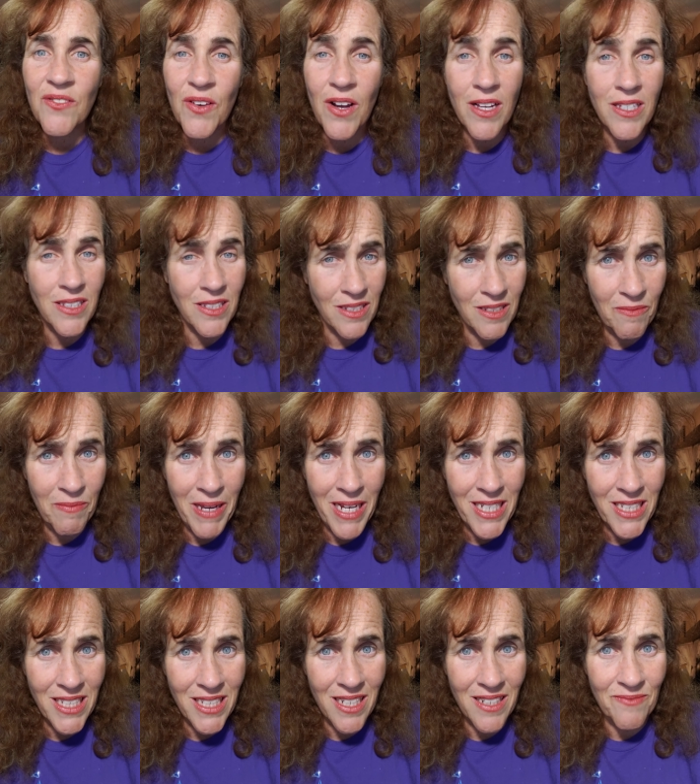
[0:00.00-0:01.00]
of
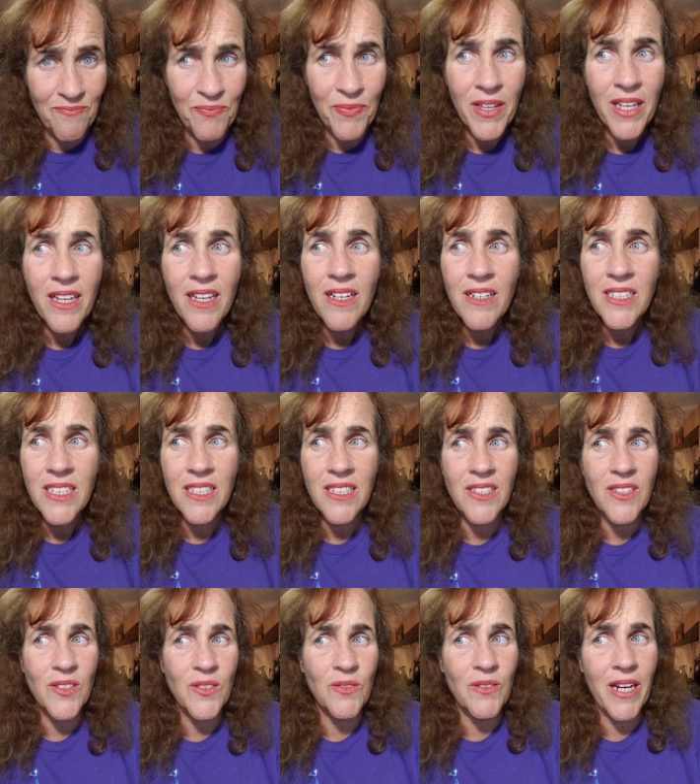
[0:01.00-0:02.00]
constipation which
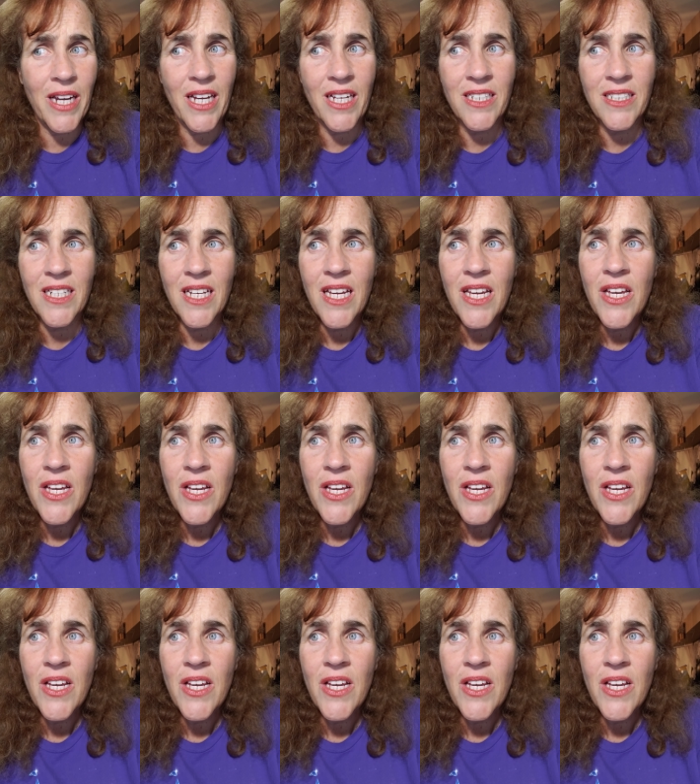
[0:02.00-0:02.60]
is great.